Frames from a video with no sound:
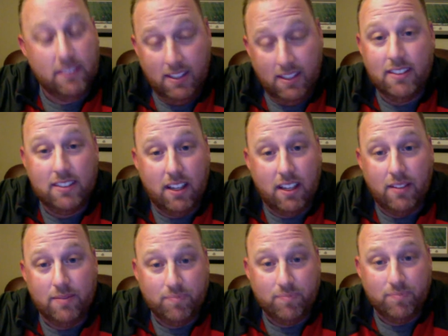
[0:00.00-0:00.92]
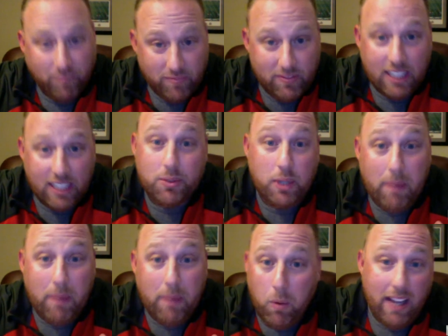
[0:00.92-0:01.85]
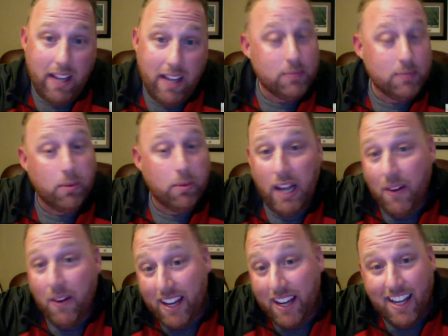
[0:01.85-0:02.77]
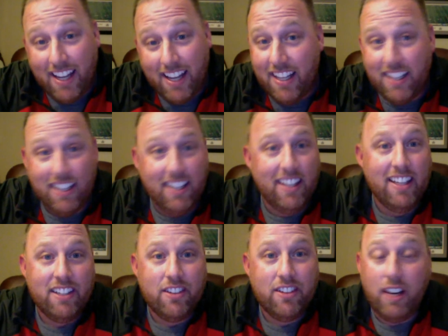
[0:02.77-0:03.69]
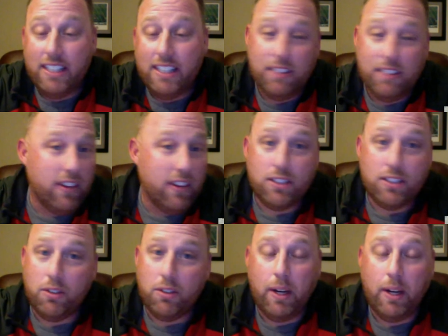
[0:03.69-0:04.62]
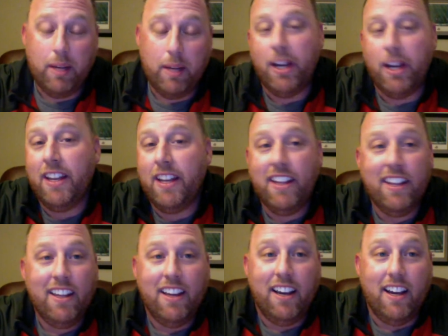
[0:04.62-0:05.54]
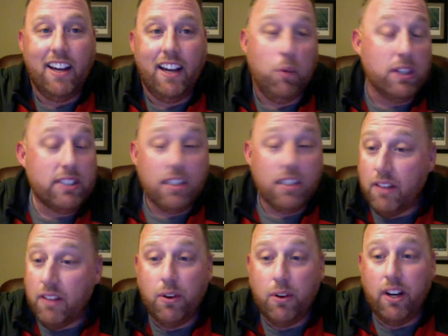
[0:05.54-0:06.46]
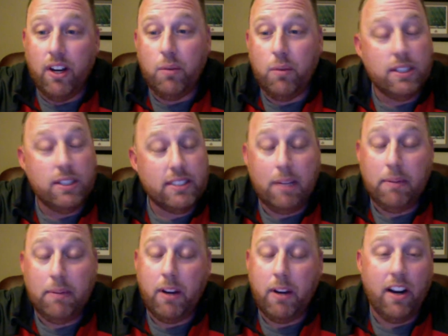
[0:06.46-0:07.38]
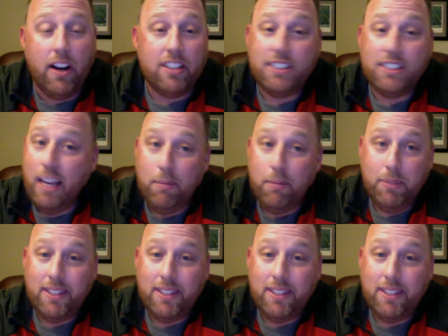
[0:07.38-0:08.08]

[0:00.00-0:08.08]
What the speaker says: So that's sort of my why. That's sort of how I got in it. Crazy, funny story, but I wasn't looking for it. It wasn't on my radar. It just happened.